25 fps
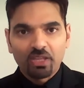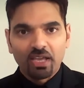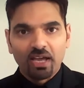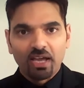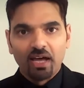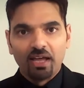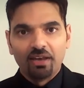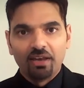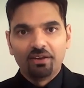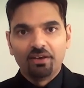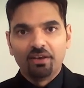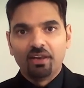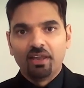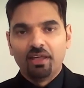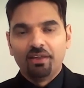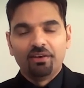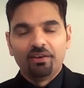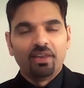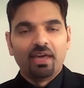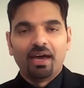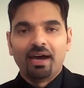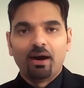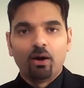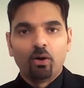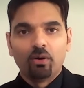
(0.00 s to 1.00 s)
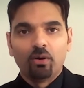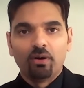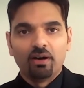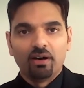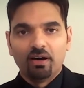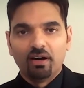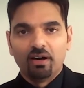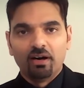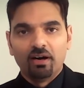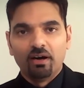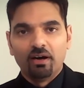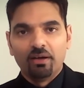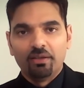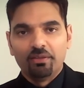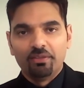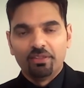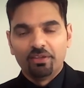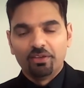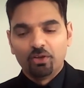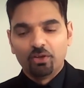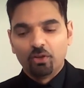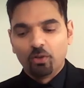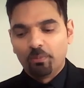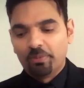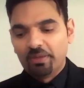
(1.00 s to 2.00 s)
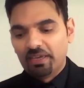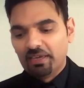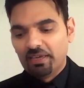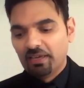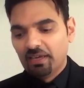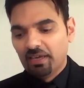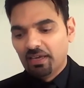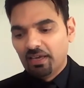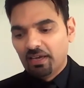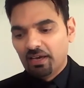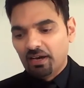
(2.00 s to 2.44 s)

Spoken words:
and now you'll be